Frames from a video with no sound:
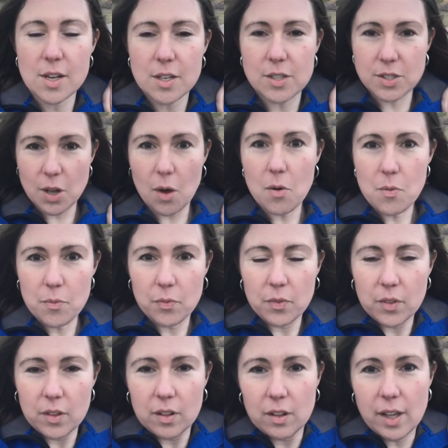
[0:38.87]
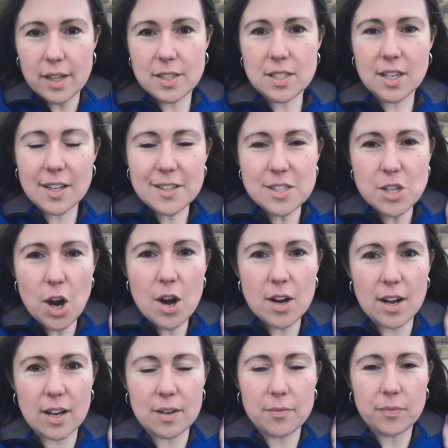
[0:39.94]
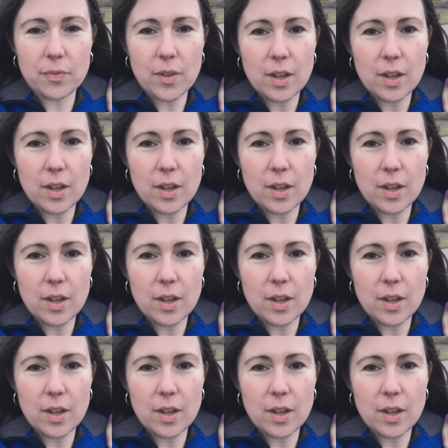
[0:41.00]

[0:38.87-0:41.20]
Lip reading: So let's get started.